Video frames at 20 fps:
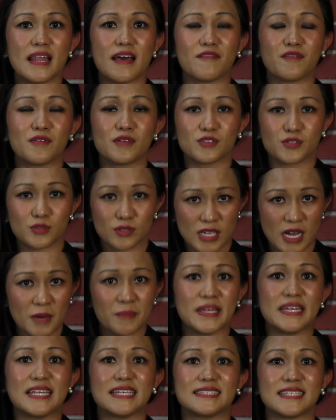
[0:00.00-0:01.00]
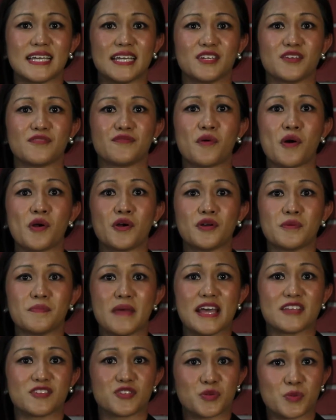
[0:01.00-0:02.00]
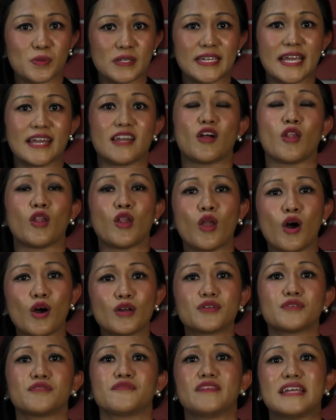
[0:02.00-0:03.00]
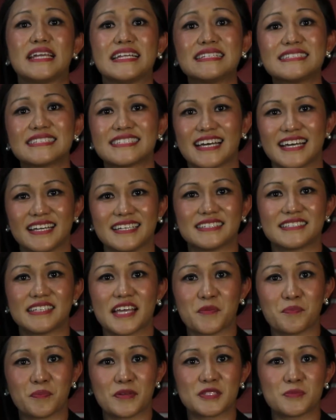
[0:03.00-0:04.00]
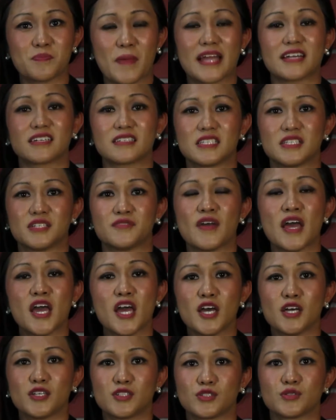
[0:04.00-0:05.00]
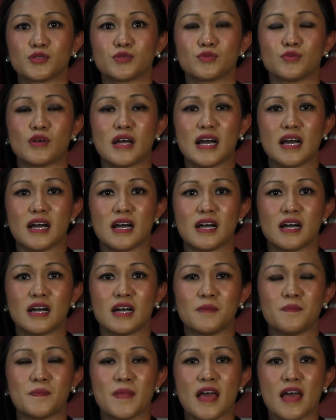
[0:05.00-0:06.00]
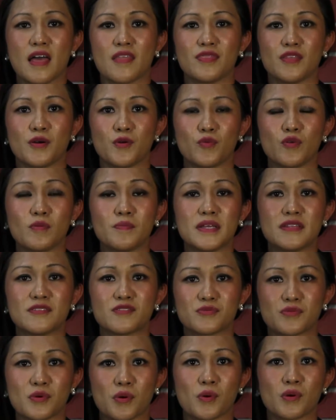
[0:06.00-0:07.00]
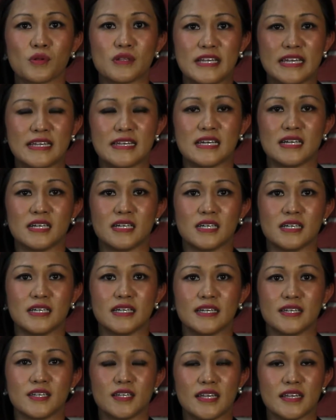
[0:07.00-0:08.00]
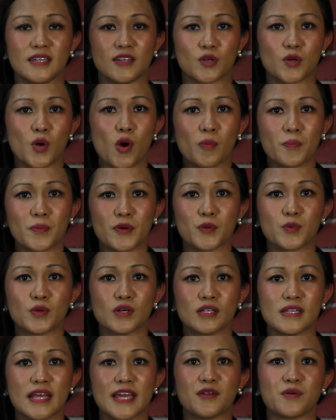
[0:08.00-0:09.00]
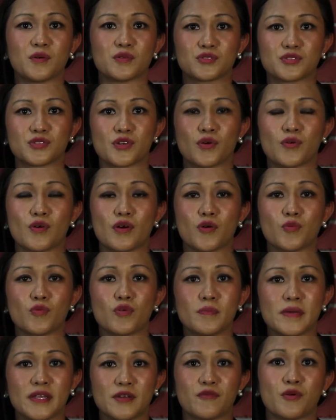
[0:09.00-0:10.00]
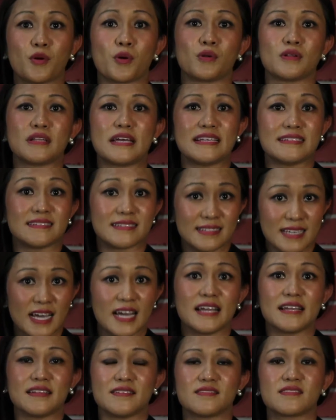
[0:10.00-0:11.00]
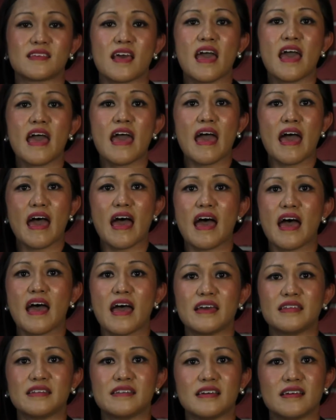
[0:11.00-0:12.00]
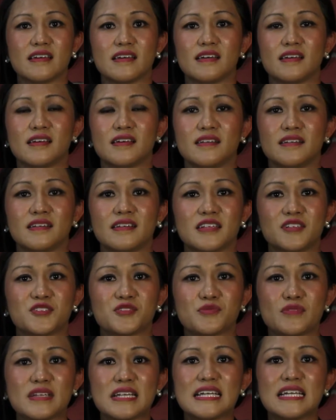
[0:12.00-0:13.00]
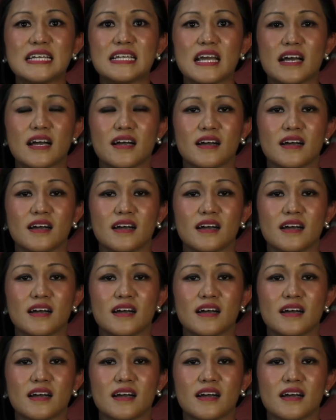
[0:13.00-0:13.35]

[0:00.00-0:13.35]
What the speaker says: level to come and attend the forum, as you will get a lot of insights and perspective to the women's role in the corporate world and also women role in science. And it's really